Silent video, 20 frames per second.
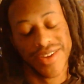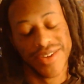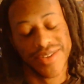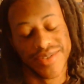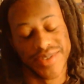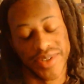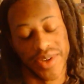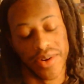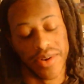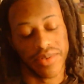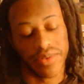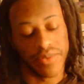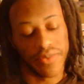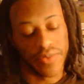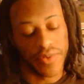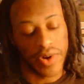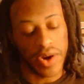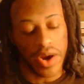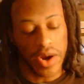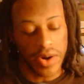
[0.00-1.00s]
So,
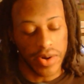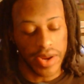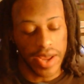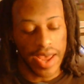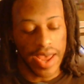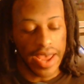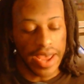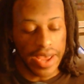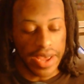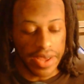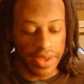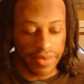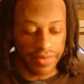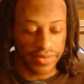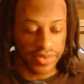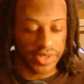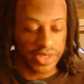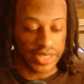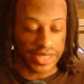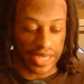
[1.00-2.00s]
for her to have
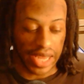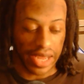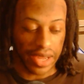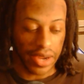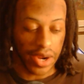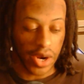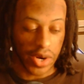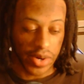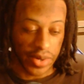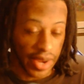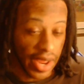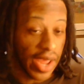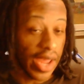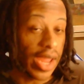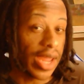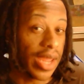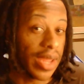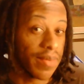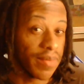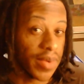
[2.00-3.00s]
just her
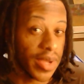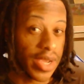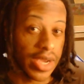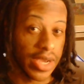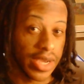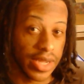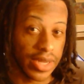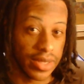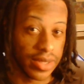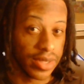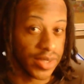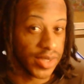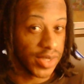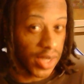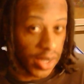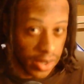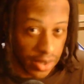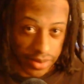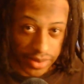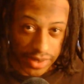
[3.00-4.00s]
name and the
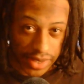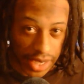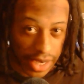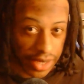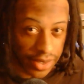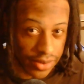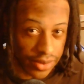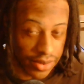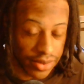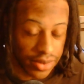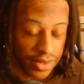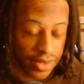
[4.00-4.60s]
song title,